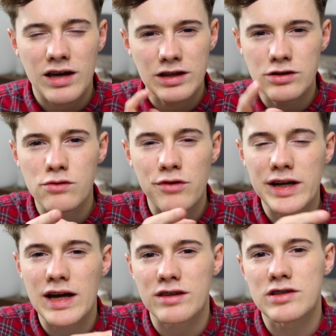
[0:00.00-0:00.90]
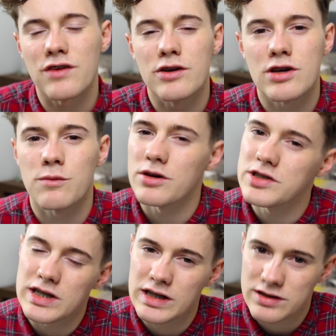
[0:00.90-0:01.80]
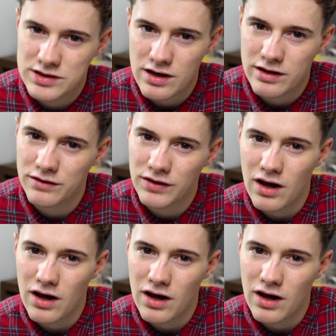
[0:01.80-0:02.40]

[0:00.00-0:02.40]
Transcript: Can you reenact this photo while singing The Circle of